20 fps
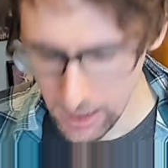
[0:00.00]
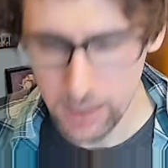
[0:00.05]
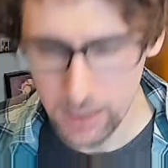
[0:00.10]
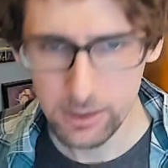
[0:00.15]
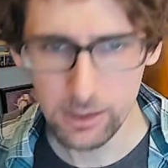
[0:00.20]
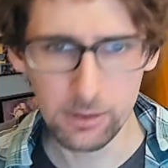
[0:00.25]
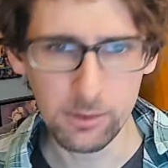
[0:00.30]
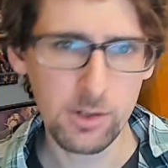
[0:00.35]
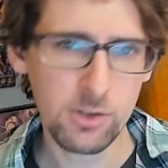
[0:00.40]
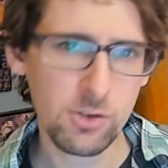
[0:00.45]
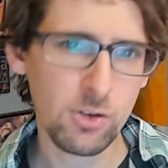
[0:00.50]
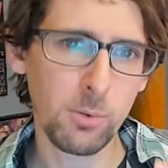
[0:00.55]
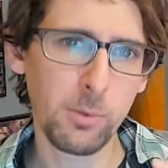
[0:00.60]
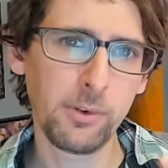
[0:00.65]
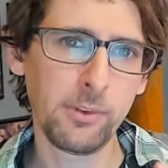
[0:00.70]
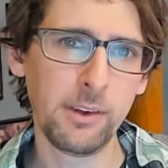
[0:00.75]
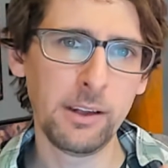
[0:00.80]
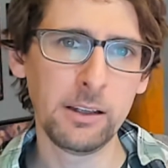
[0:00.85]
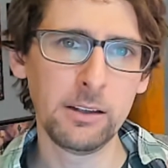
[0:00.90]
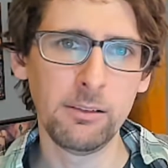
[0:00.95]
The other issue we're
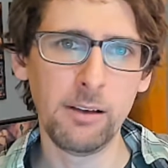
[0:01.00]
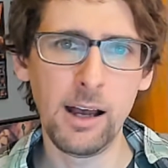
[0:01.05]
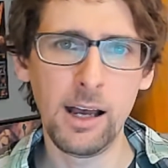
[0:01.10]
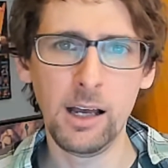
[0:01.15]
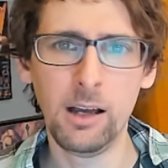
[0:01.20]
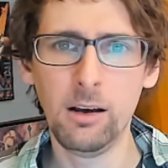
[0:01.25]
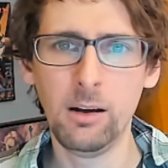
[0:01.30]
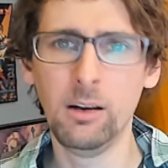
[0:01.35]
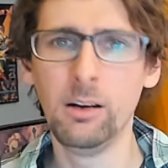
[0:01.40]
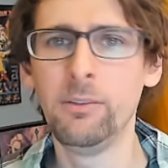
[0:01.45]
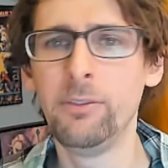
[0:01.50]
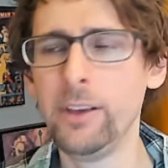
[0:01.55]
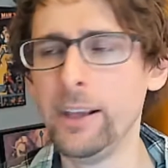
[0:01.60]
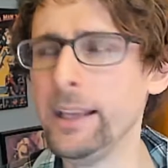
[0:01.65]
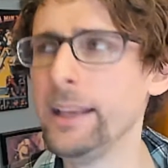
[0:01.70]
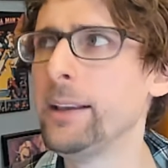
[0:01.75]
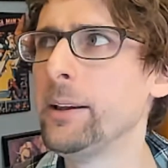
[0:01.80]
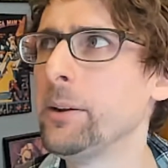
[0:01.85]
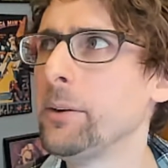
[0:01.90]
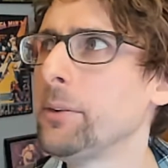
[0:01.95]
seeing a lot of
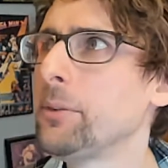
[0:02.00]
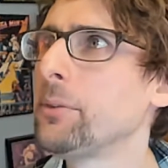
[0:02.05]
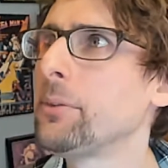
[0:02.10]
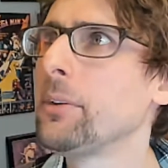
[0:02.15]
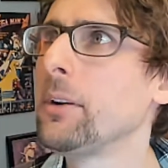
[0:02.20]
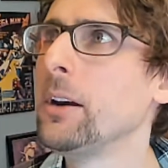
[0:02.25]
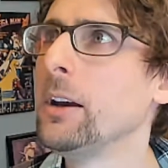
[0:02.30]
is